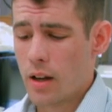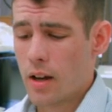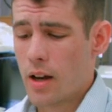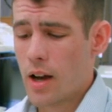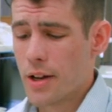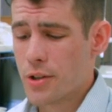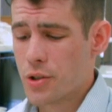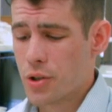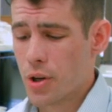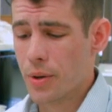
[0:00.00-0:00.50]

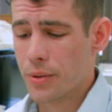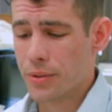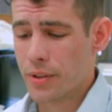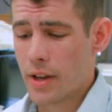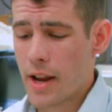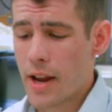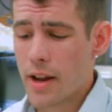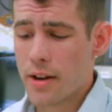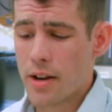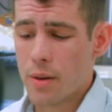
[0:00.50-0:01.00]
I chose
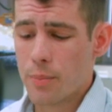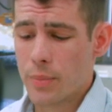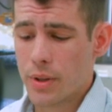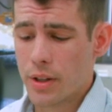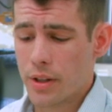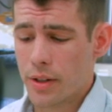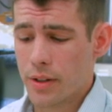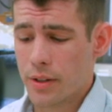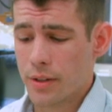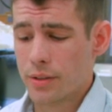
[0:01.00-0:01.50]
A&M
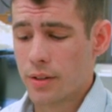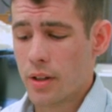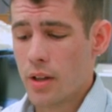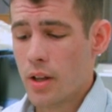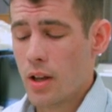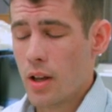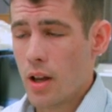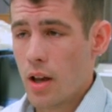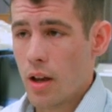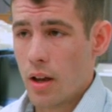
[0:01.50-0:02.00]
because
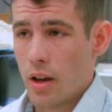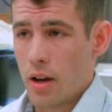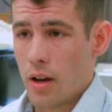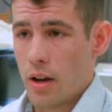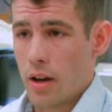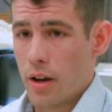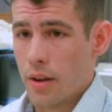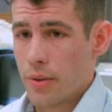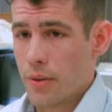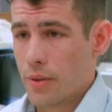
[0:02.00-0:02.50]

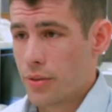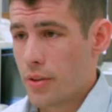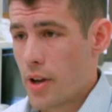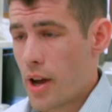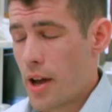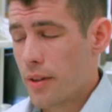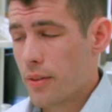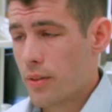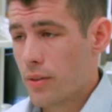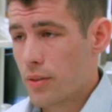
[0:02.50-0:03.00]
there's
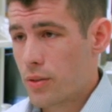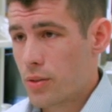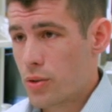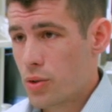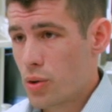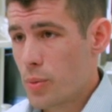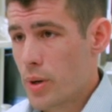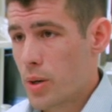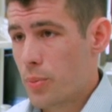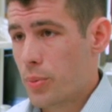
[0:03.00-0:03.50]
not
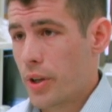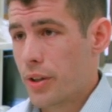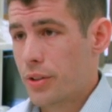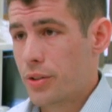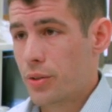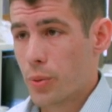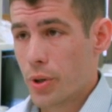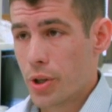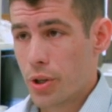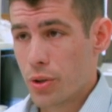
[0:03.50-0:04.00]
too many
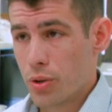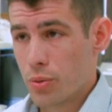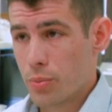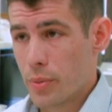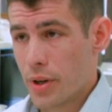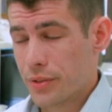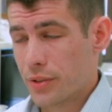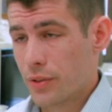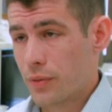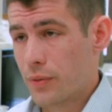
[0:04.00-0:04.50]
places where you can do
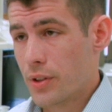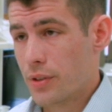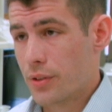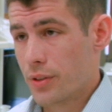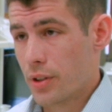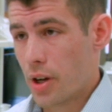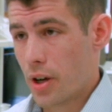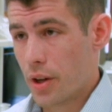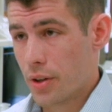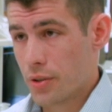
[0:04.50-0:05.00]
muscle
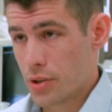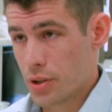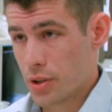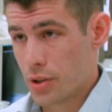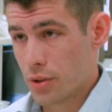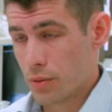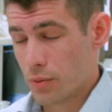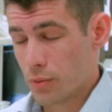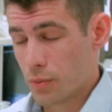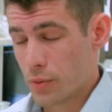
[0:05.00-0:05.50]

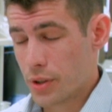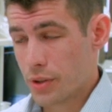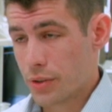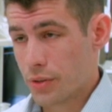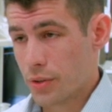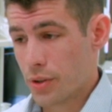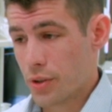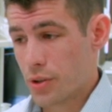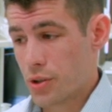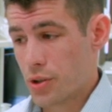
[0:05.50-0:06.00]
physiology
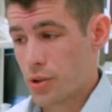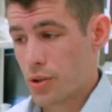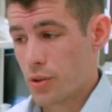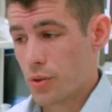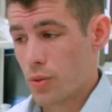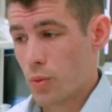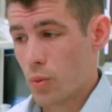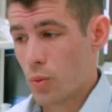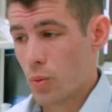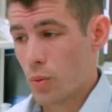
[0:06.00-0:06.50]
research
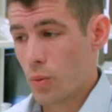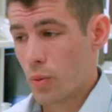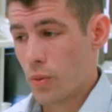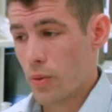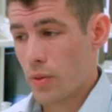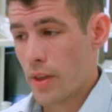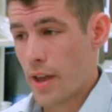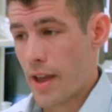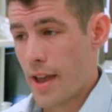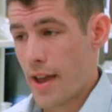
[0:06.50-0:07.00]

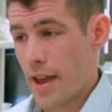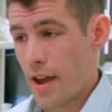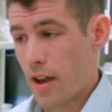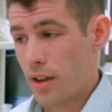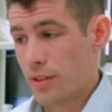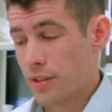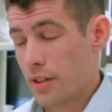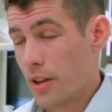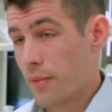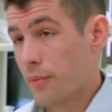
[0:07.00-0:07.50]
that
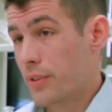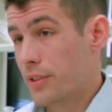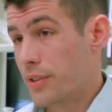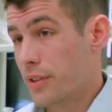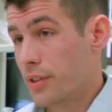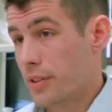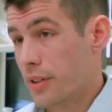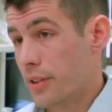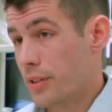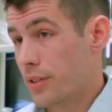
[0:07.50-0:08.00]
has an
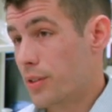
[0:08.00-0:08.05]
emphasis on